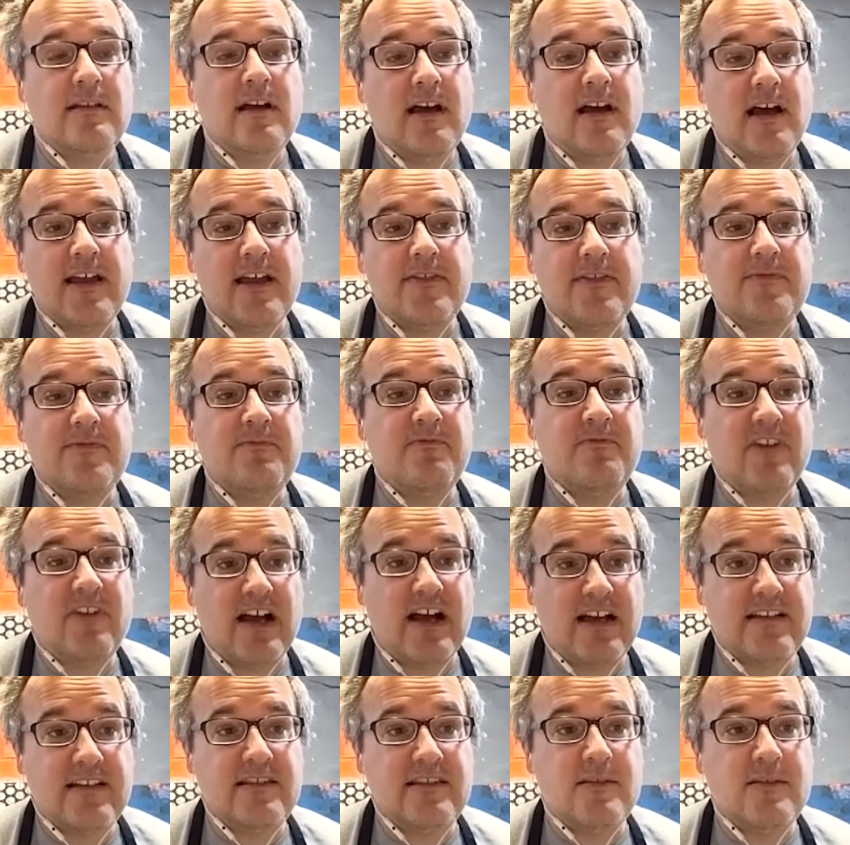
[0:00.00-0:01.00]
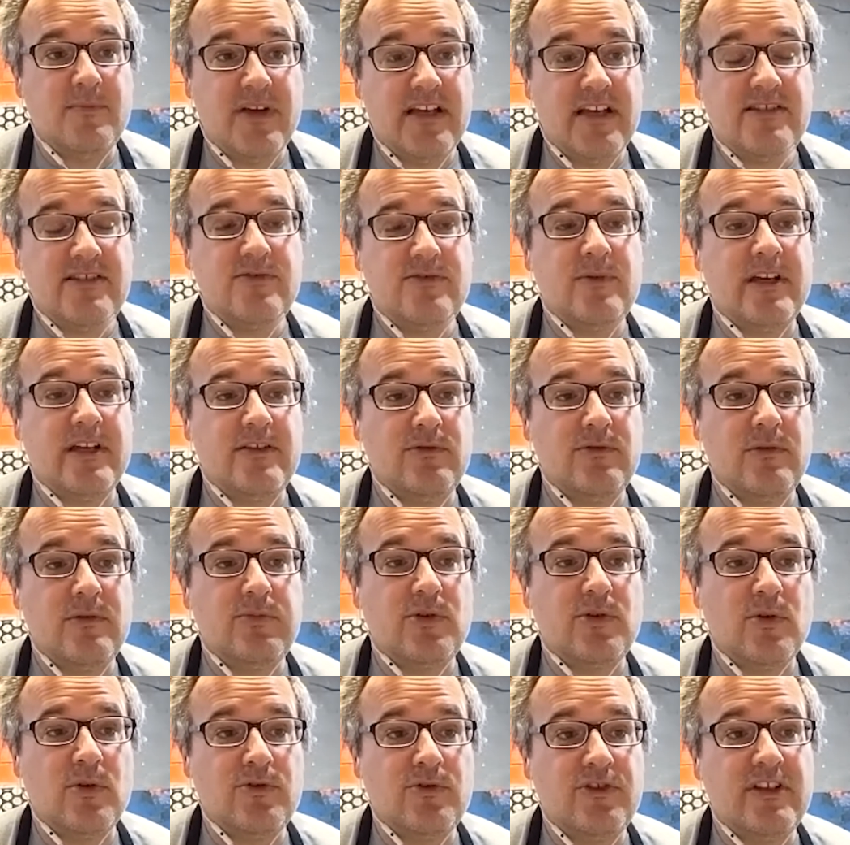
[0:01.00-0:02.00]
i find the best way to
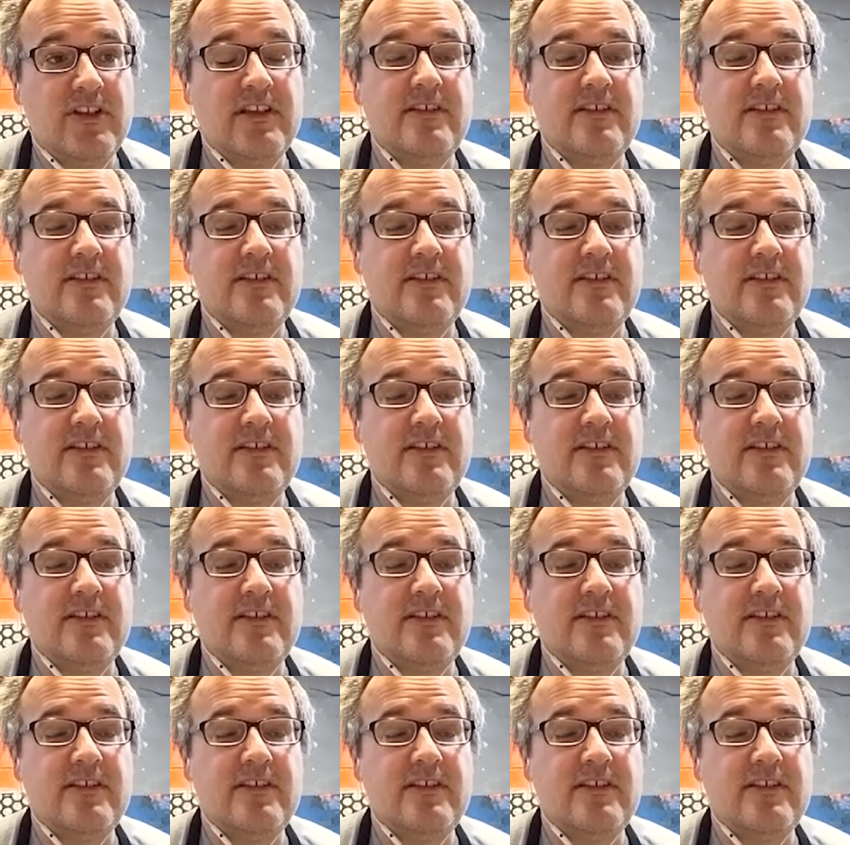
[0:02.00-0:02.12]
approach